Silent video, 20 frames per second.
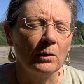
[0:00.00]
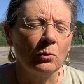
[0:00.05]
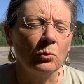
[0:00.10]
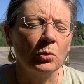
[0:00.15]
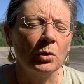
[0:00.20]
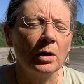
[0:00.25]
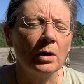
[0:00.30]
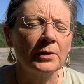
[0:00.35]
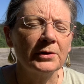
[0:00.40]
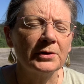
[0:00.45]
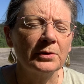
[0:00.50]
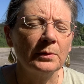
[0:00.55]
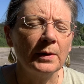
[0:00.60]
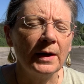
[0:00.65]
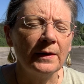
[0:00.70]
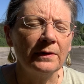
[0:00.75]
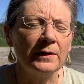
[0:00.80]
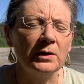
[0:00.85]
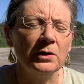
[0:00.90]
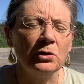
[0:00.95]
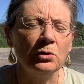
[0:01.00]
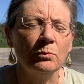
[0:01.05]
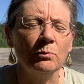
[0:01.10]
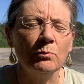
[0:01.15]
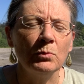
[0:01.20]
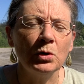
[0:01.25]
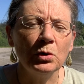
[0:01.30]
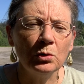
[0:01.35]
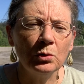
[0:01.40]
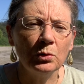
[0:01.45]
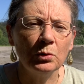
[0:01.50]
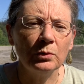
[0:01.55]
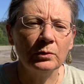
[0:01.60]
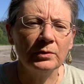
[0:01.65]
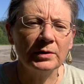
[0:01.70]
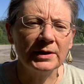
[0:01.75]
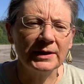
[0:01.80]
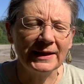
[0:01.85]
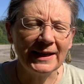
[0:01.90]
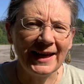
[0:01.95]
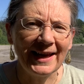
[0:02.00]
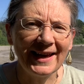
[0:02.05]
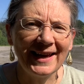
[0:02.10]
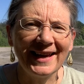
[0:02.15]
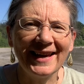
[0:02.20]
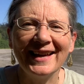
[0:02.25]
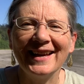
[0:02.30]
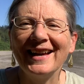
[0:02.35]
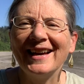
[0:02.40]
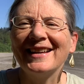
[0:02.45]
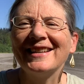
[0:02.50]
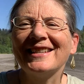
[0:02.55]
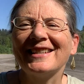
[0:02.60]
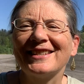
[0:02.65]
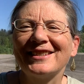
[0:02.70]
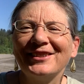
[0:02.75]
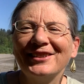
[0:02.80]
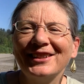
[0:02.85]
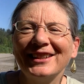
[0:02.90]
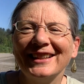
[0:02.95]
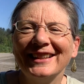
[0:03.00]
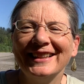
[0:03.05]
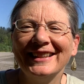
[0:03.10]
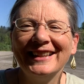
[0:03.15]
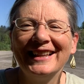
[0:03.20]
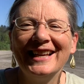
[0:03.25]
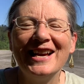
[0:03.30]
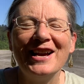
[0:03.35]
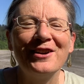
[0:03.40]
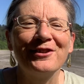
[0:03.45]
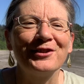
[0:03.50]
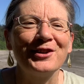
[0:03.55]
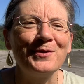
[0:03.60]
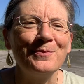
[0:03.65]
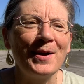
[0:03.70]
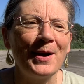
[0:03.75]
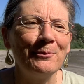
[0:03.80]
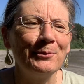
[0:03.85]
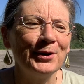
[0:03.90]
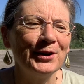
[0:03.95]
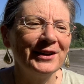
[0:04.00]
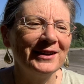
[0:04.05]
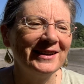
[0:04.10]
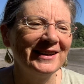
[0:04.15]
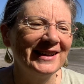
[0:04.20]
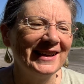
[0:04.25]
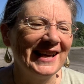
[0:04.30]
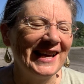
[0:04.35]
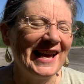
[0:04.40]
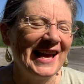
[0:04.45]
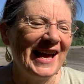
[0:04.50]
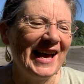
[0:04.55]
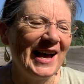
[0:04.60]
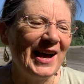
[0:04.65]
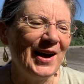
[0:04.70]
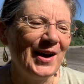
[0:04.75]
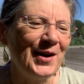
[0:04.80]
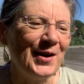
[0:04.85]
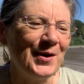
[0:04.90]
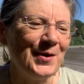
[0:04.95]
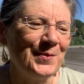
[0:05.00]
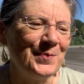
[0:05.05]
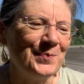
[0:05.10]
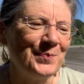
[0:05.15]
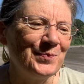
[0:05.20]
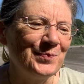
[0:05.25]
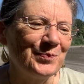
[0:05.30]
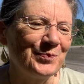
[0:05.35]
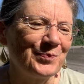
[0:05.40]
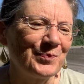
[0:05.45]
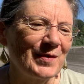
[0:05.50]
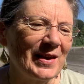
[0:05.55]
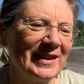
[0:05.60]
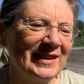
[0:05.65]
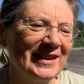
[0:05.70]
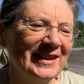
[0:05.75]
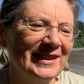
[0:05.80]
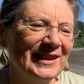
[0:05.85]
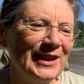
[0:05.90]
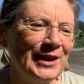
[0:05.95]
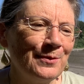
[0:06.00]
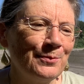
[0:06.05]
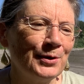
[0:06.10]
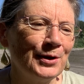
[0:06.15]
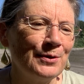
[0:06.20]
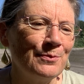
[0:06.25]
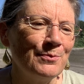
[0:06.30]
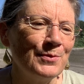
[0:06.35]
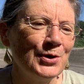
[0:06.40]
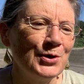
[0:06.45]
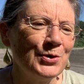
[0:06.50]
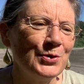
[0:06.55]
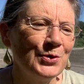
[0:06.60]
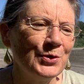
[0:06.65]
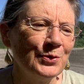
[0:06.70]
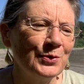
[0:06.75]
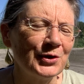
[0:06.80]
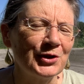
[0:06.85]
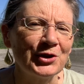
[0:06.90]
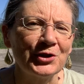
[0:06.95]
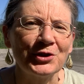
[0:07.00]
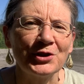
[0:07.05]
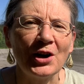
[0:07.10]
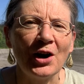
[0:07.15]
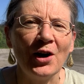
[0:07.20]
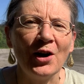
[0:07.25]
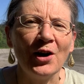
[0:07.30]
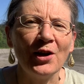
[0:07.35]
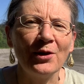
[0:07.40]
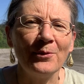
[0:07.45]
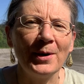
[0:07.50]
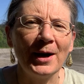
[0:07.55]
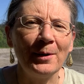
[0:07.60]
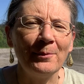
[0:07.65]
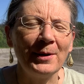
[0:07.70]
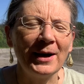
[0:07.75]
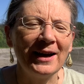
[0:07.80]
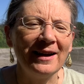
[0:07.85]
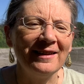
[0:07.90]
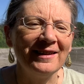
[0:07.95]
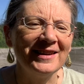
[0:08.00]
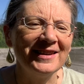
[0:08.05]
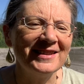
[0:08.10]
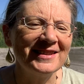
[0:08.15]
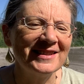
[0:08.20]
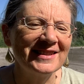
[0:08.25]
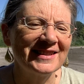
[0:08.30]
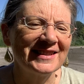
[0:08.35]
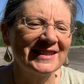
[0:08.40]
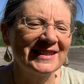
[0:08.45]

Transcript: We're also at the new moon today. I just remembered um, the Libran moon, which is all about balance.